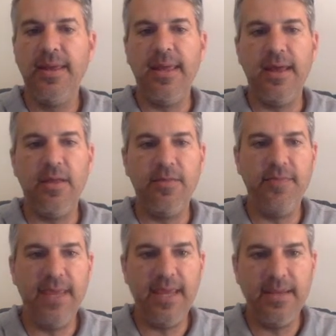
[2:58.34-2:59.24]

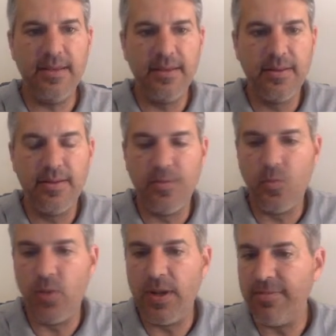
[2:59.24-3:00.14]
elevate
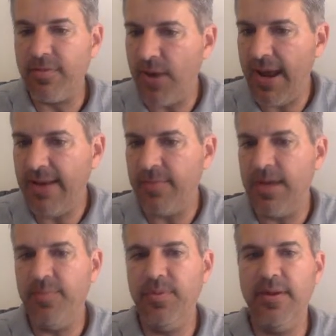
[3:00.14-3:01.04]
whatever brand it
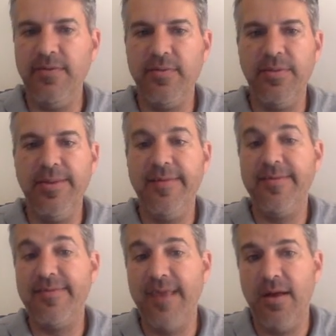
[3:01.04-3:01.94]
might be so that it
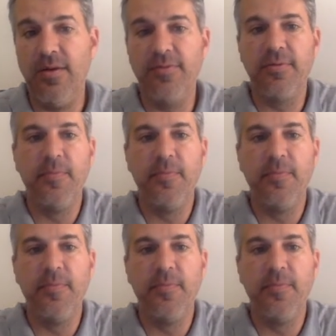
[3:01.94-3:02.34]
sells.